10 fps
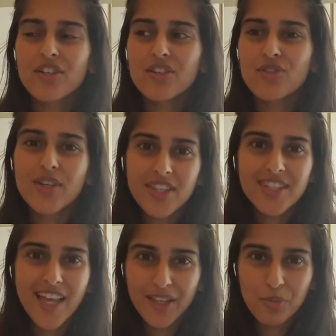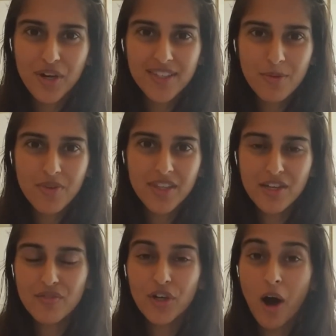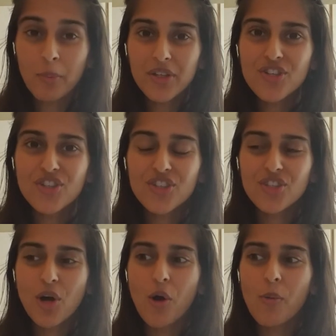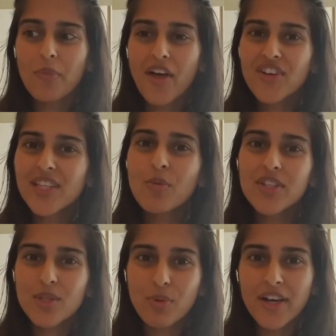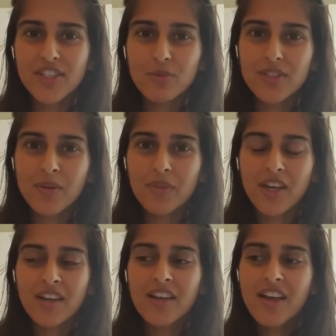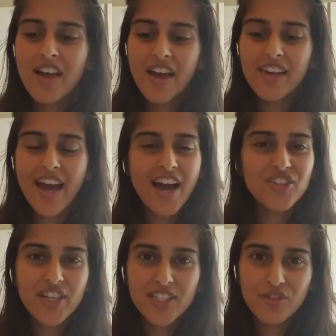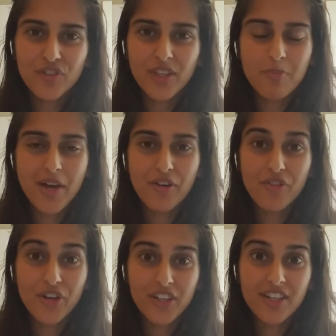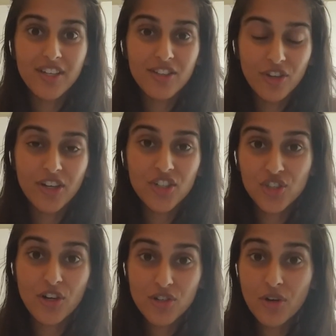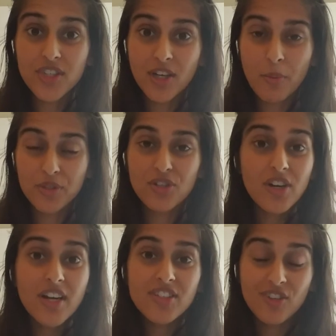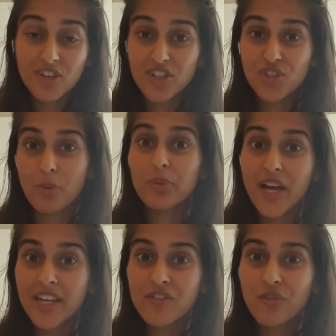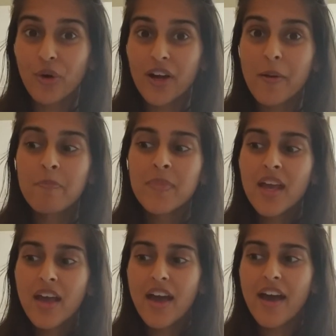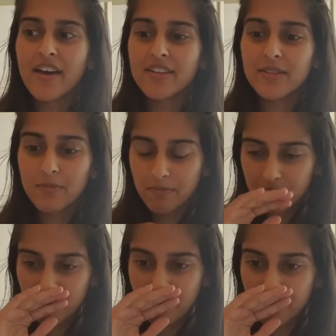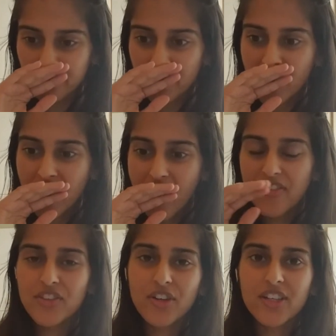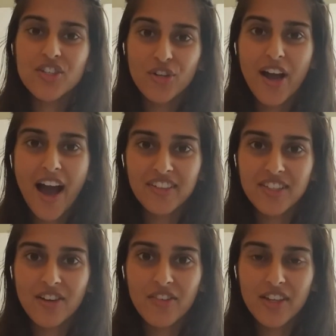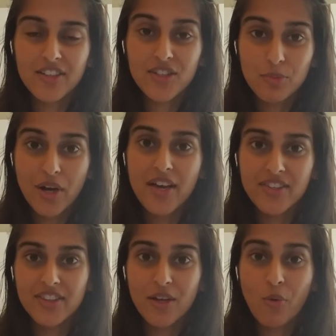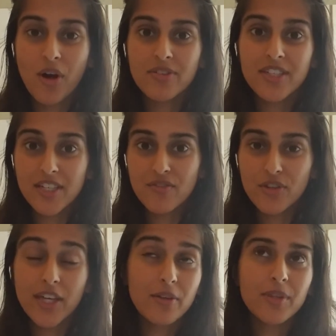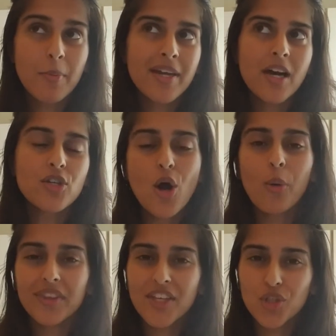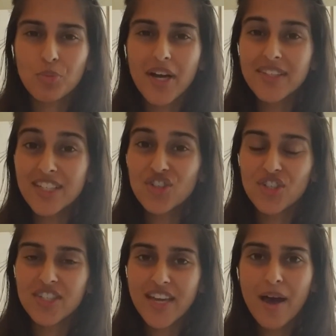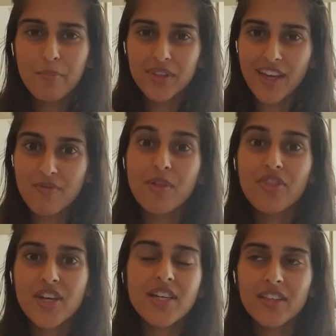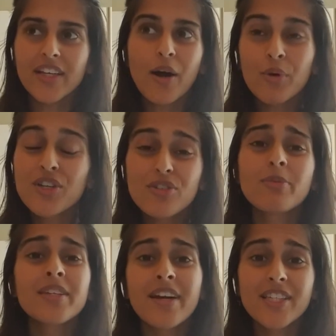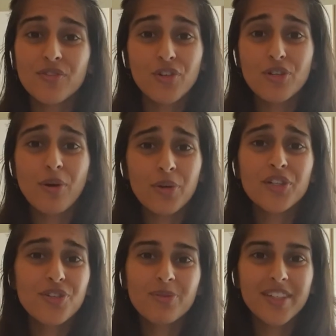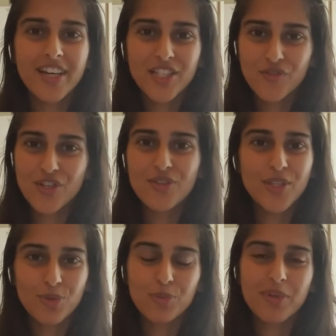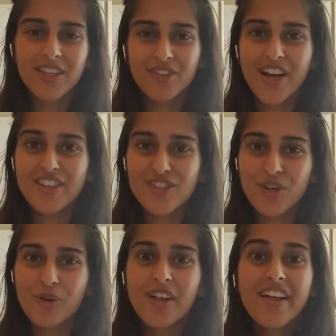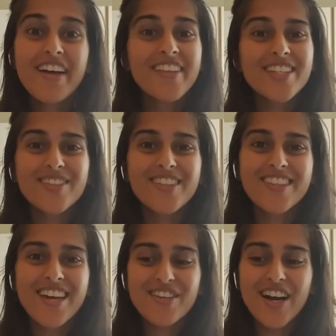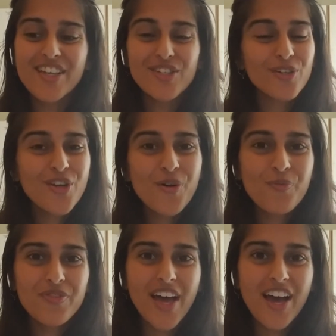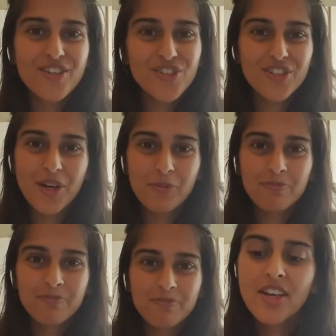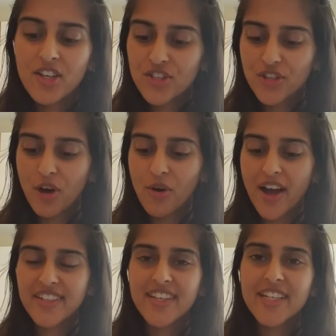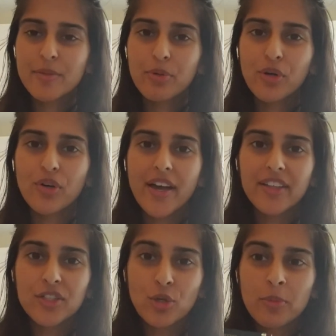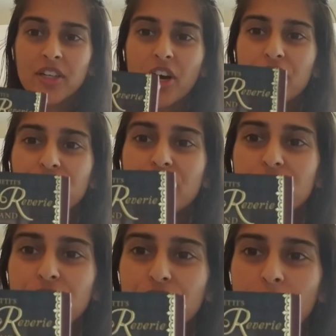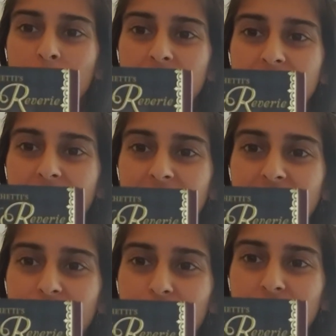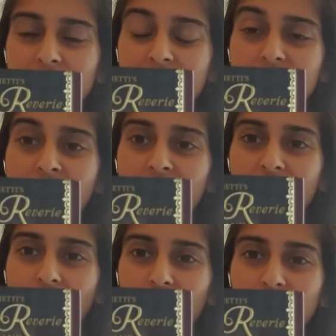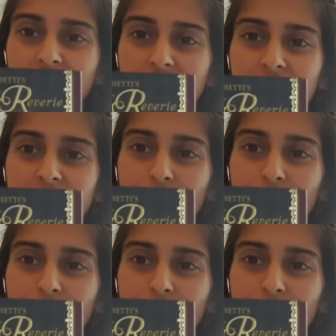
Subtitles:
you can celebrate something that you've accomplished. So I think they want to surprise you with something. And as you guys are feeling better, they're gonna start noticing opportunities, and they're gonna start planning for it. And I think they're gonna start acting on that surprise that they want to give you. They may not know what that surprise is just yet, but they've been thinking, like, I want to do something nice for you. I want to do something nice for you. That's what's been in their head. So that's something that you guys don't know that you should know. So I decided to pull a Lenormand card for you from this deck that I recently got called the Gilded